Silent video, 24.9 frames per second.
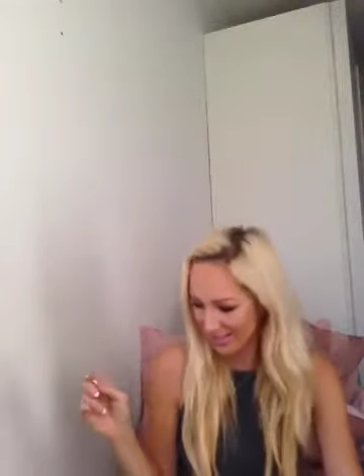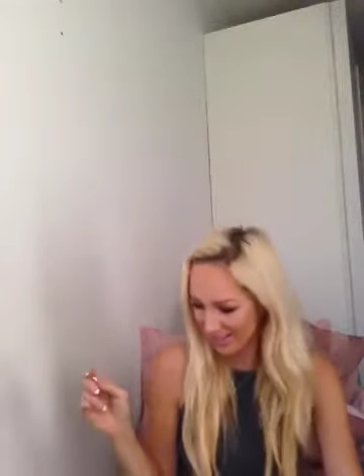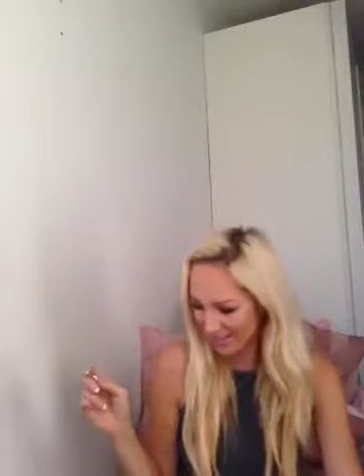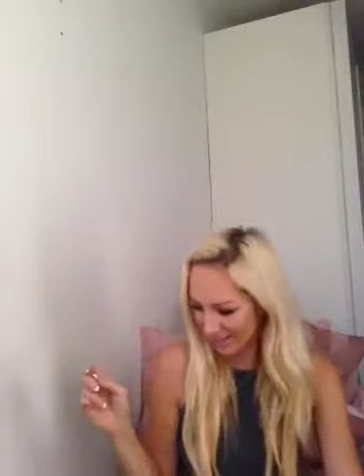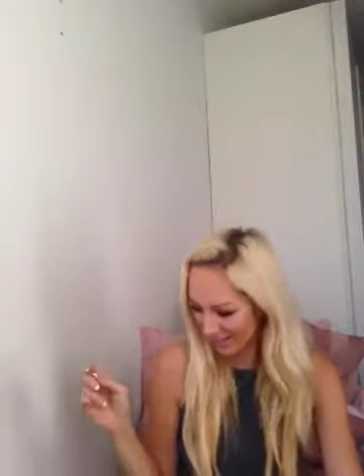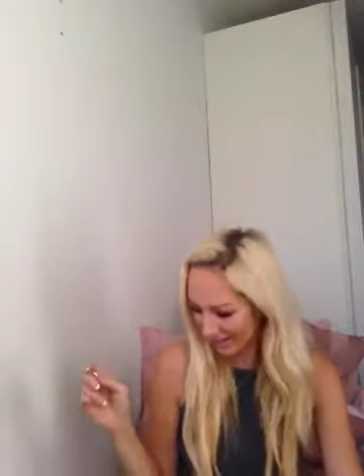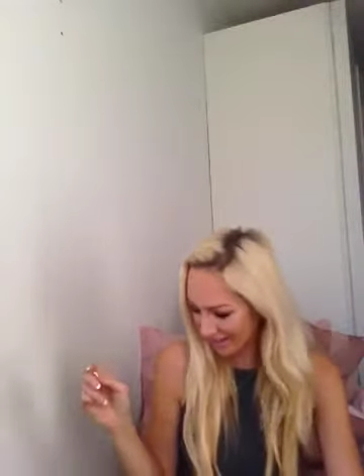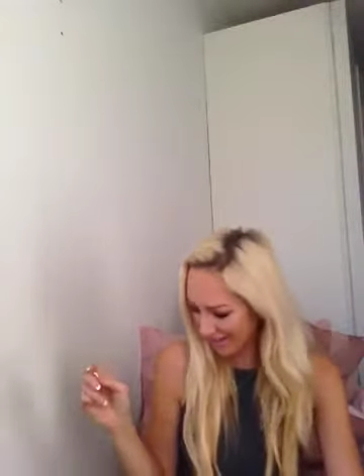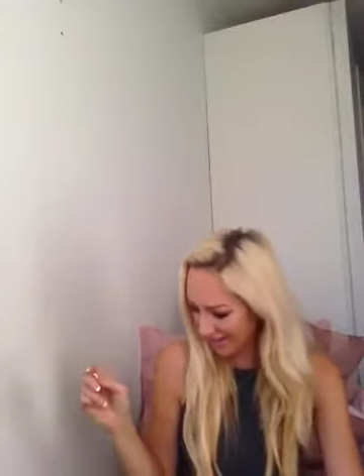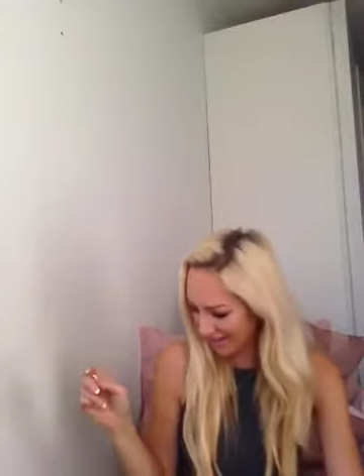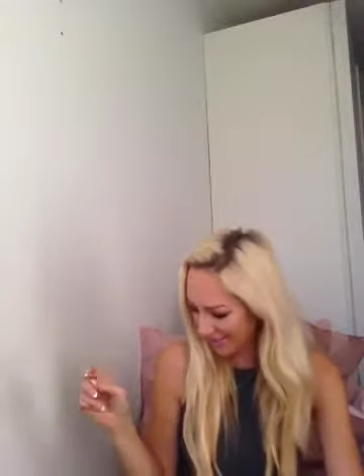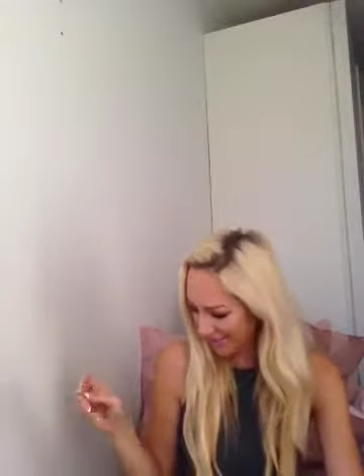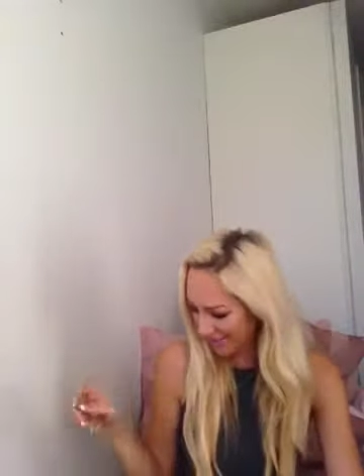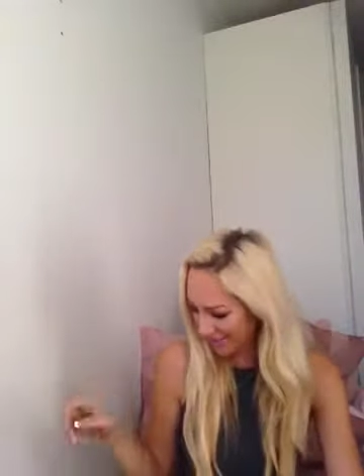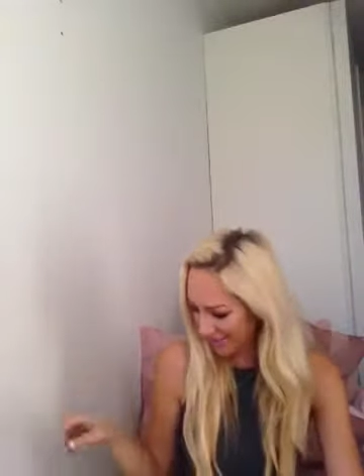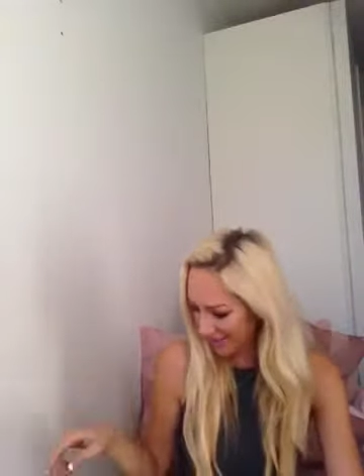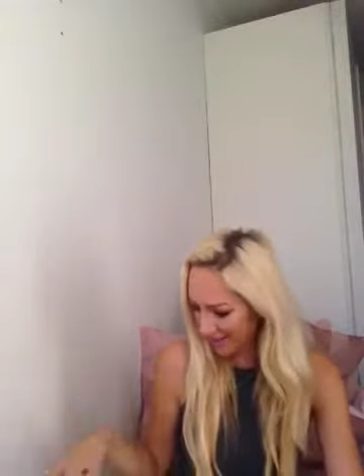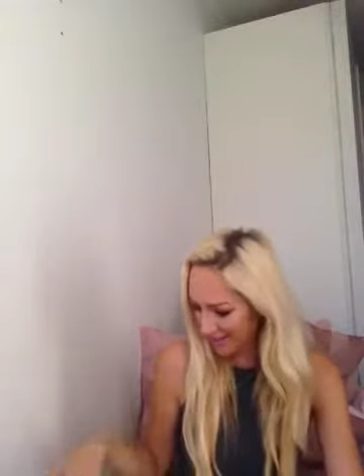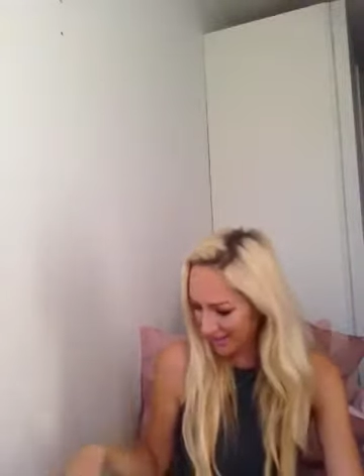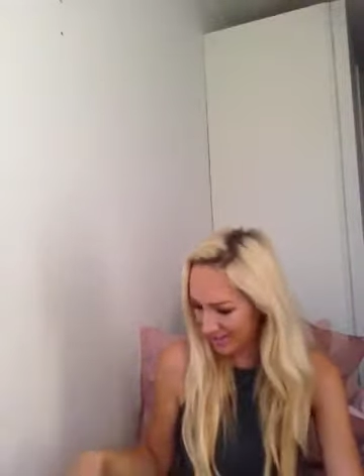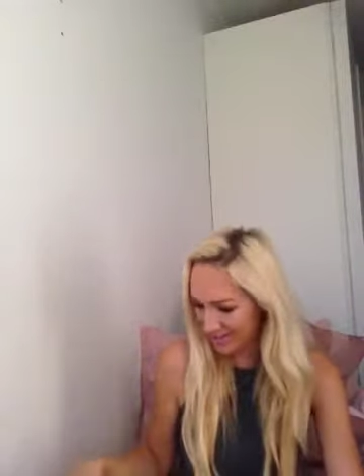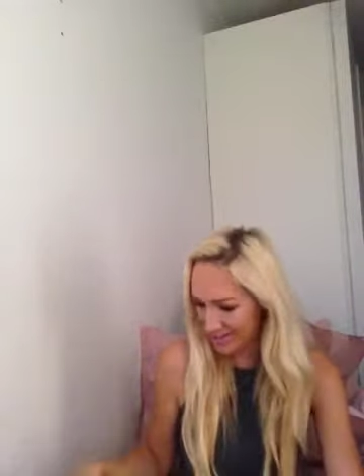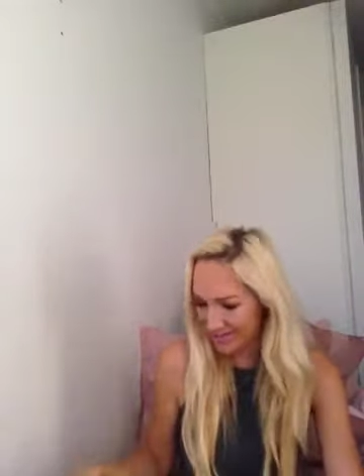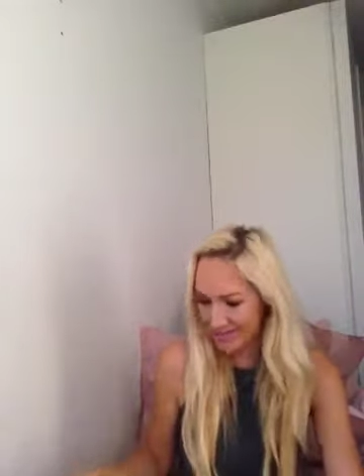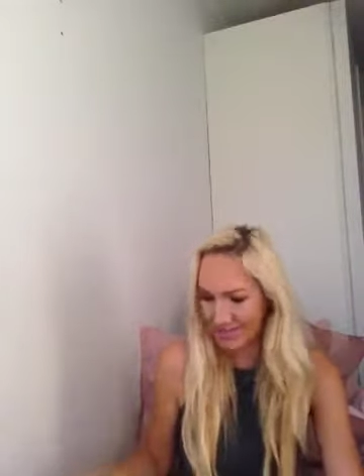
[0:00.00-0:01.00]
done
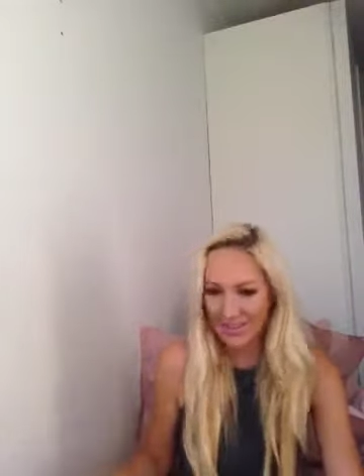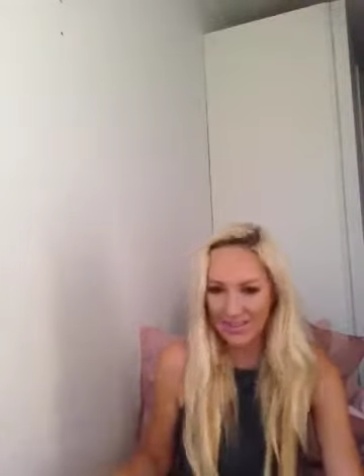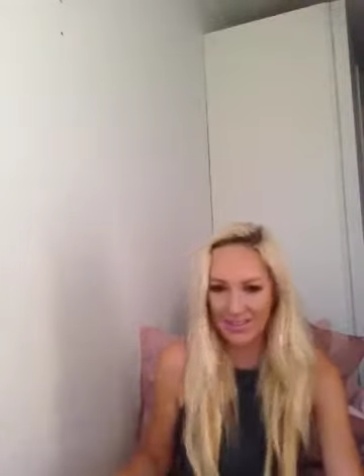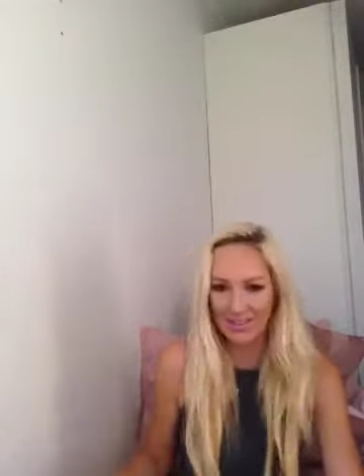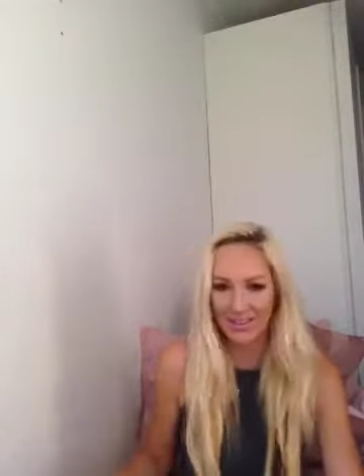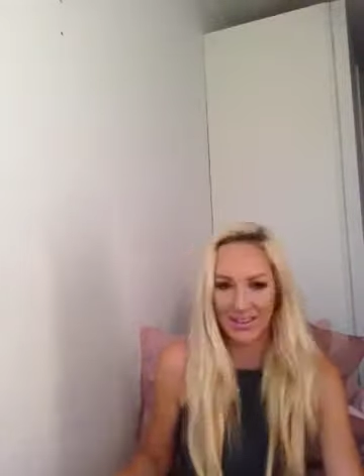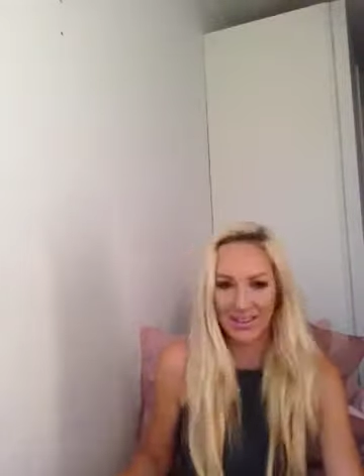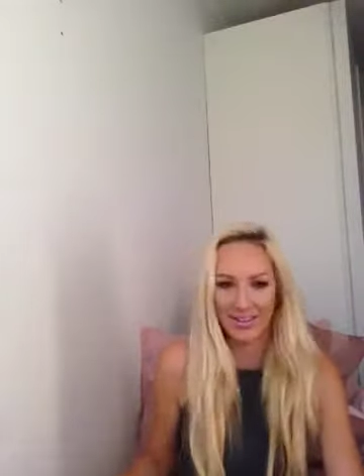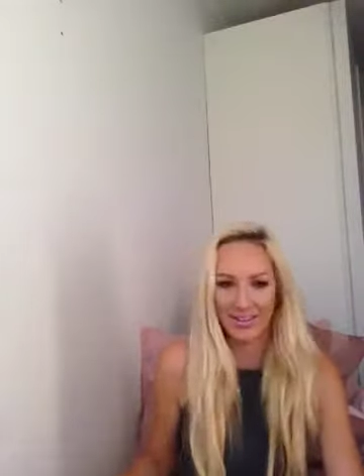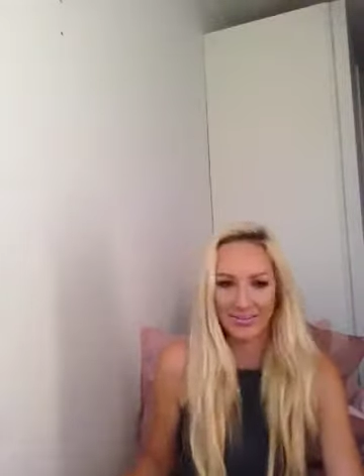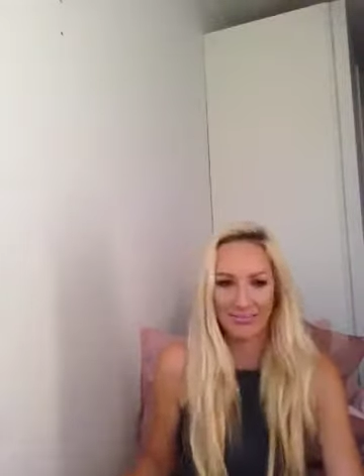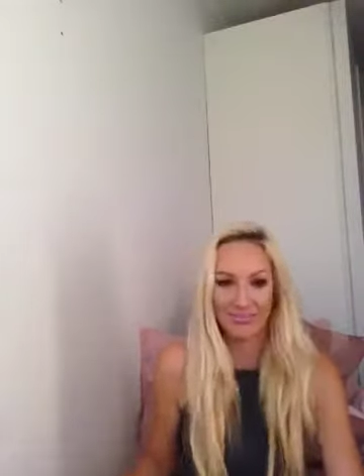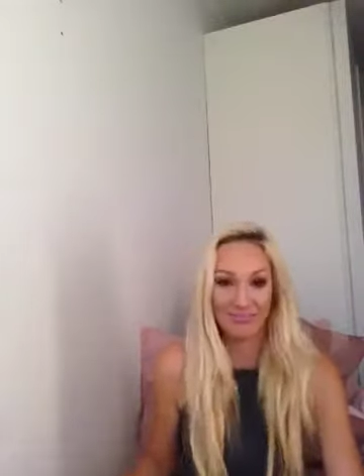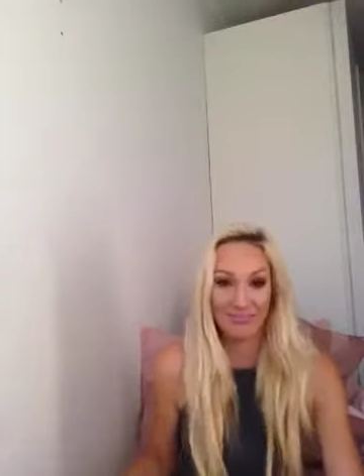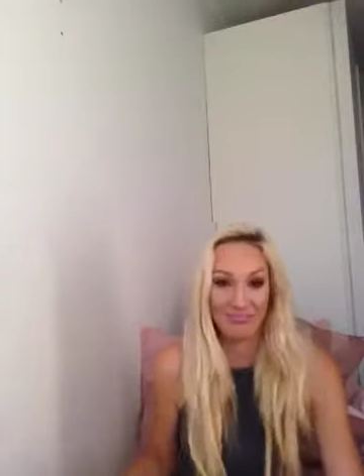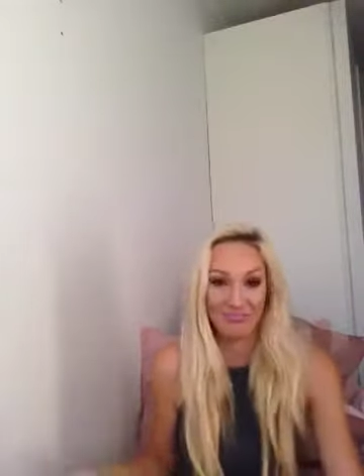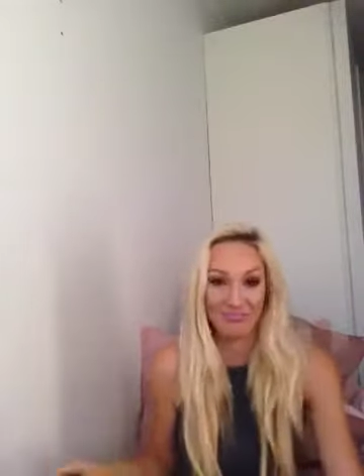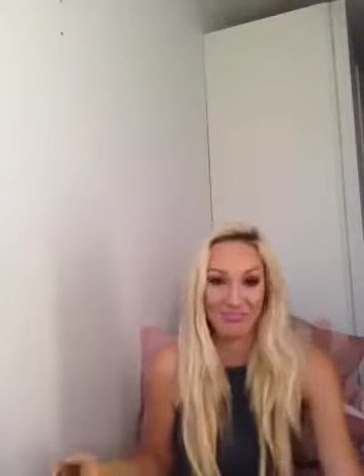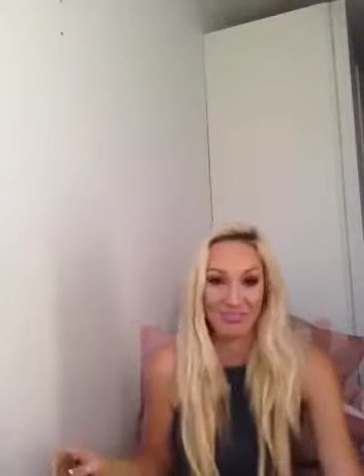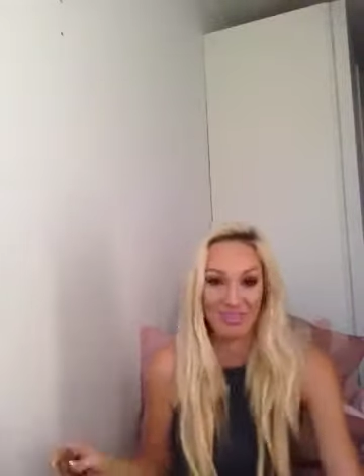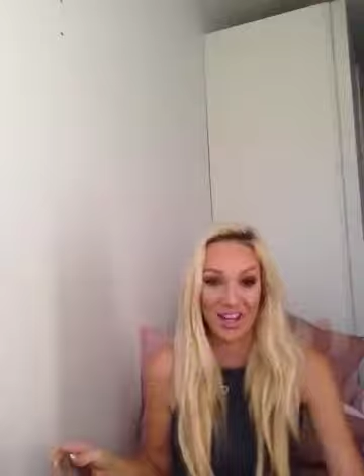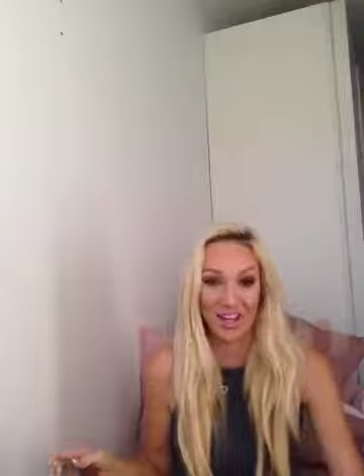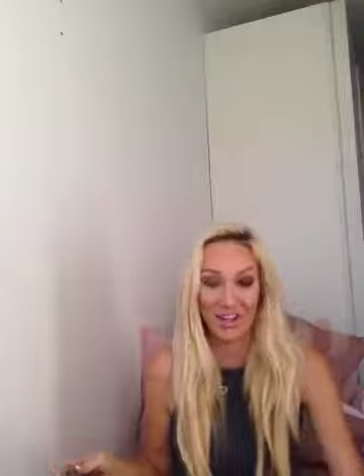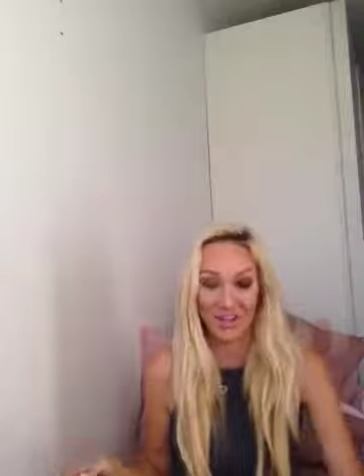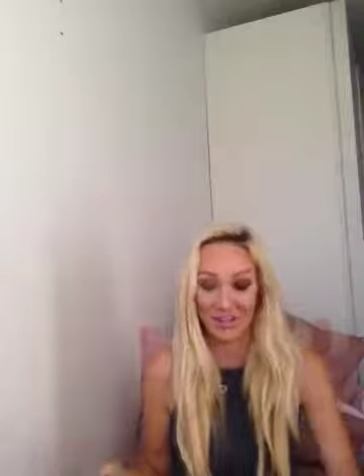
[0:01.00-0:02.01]
because
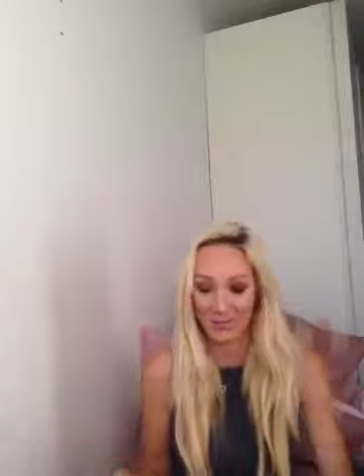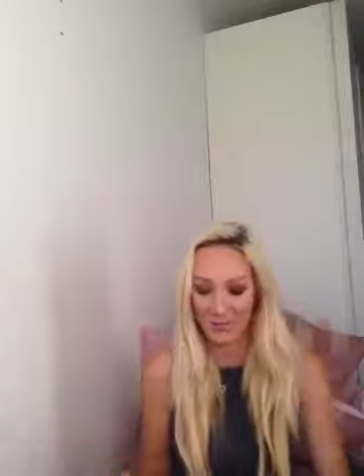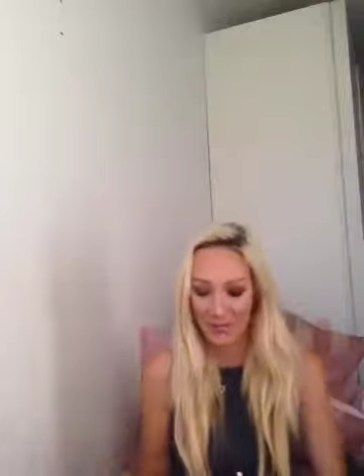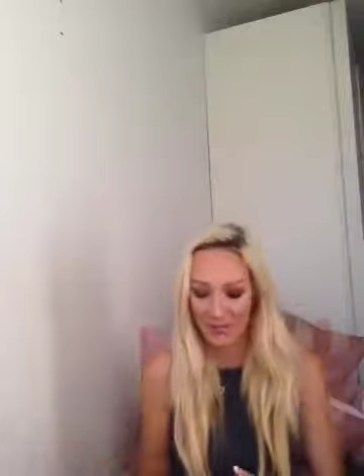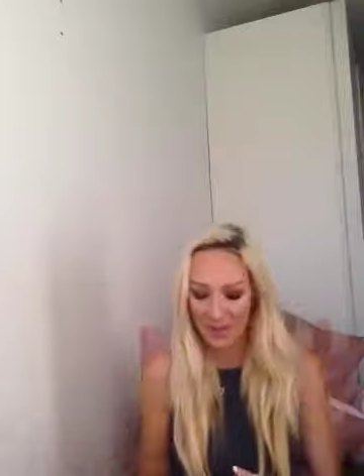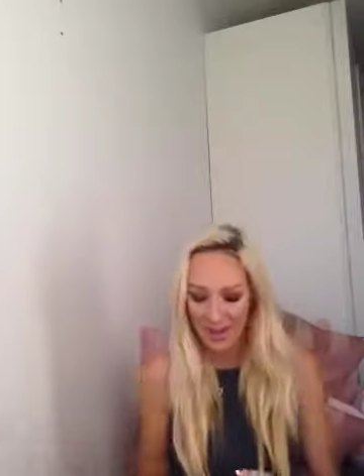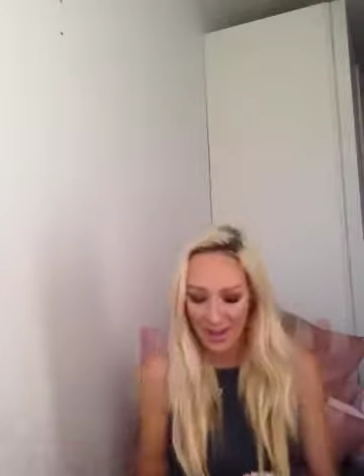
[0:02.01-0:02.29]
I don't